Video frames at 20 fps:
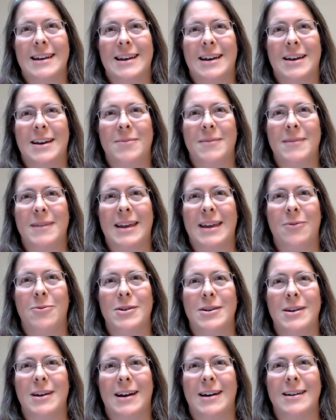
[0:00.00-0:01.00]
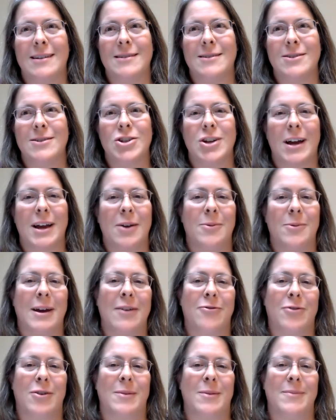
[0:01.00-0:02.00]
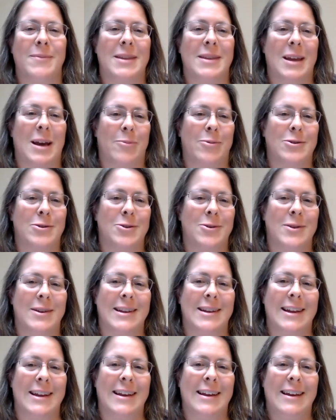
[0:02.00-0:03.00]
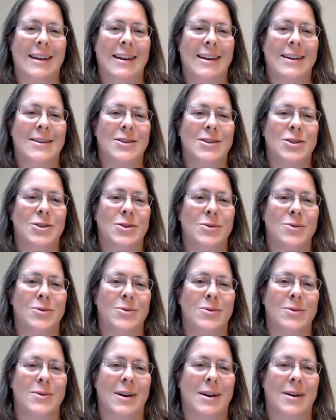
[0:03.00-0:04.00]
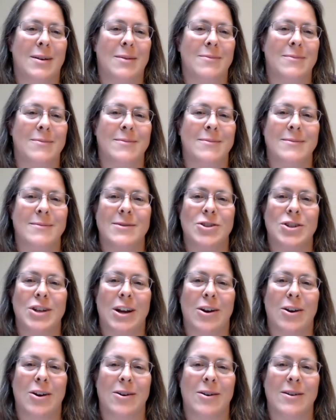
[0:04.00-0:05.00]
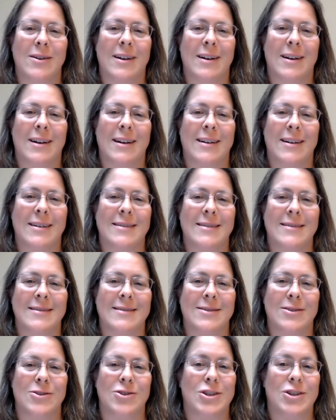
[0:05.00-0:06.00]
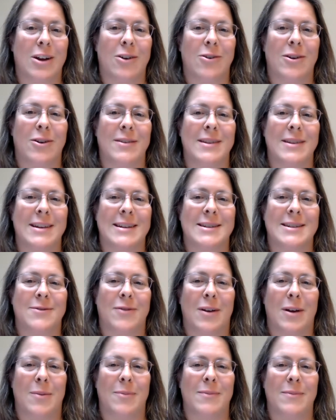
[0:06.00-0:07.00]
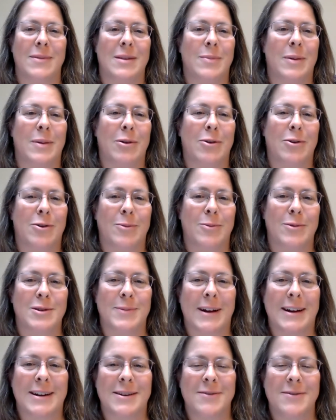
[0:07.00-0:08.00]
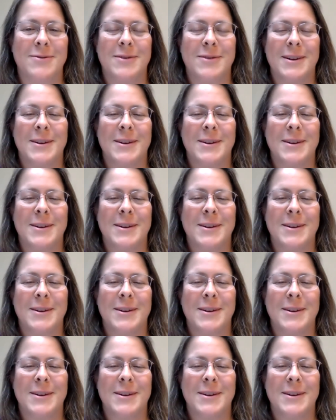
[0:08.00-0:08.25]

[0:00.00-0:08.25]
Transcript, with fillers: um, he would not shy away from the opportunity to um, share uh, to share on this from the biblical perspective.